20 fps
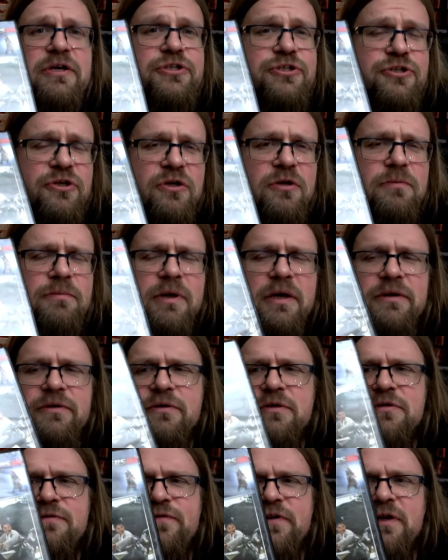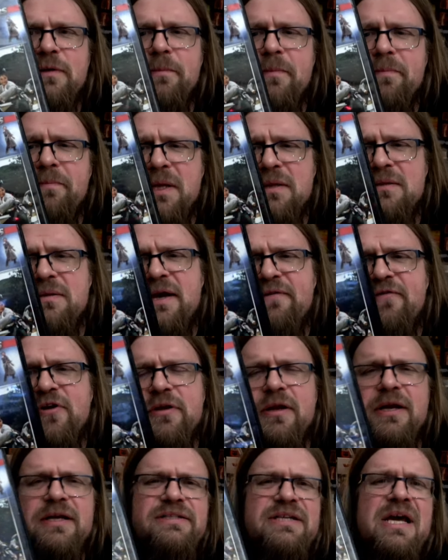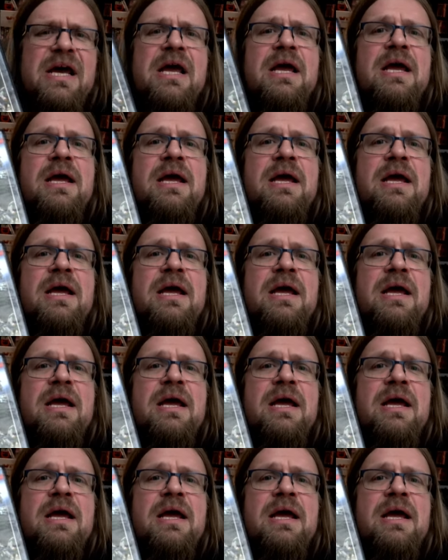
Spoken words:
Shaw Brothers film, but nevertheless,